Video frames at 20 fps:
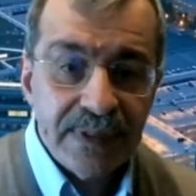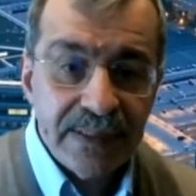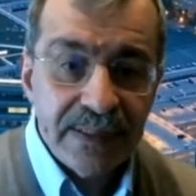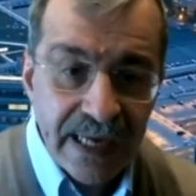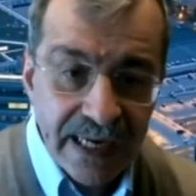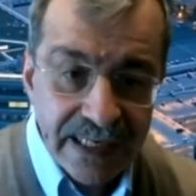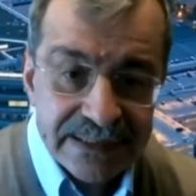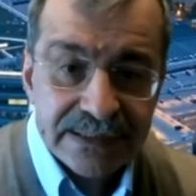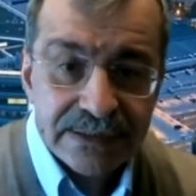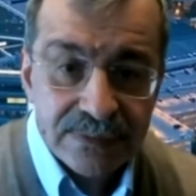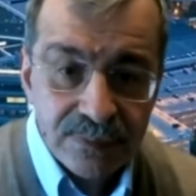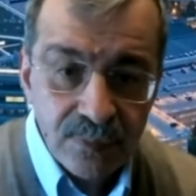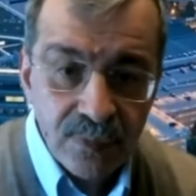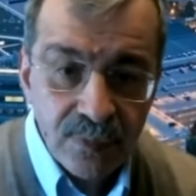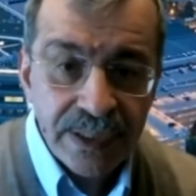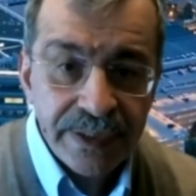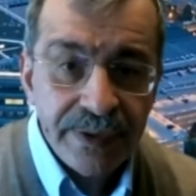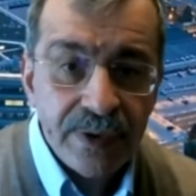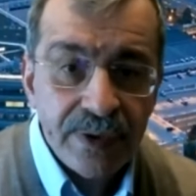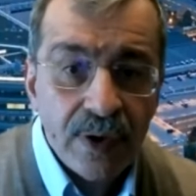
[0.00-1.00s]
That's
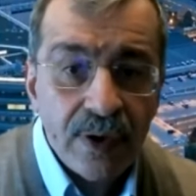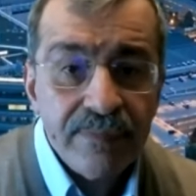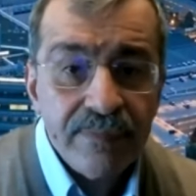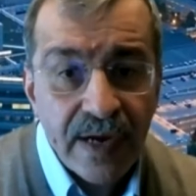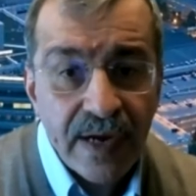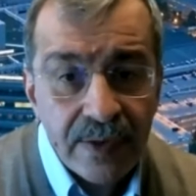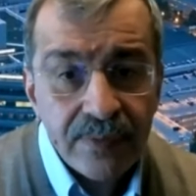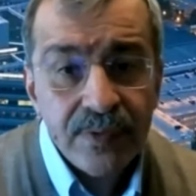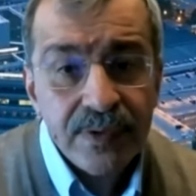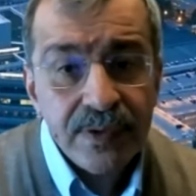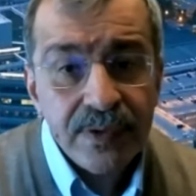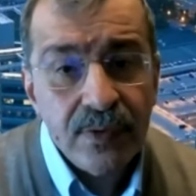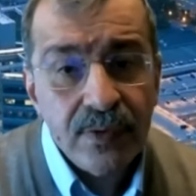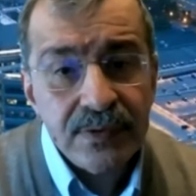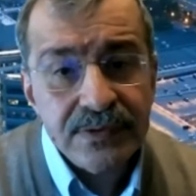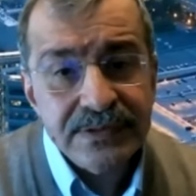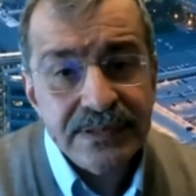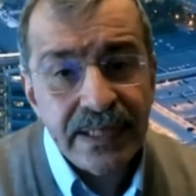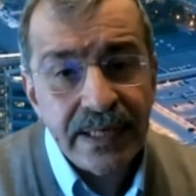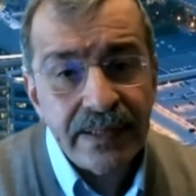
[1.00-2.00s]
one of our
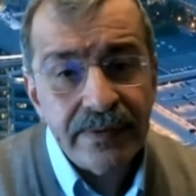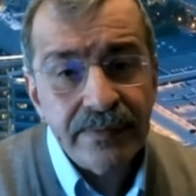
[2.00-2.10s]
goals now.